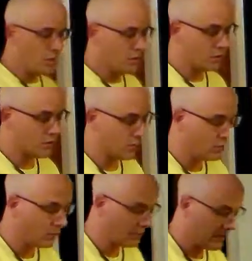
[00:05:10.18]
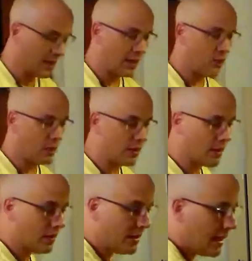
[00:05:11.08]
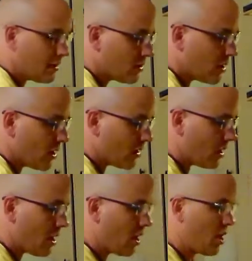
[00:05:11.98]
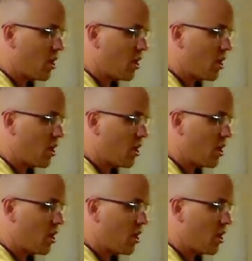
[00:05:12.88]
1, 2. We are not done.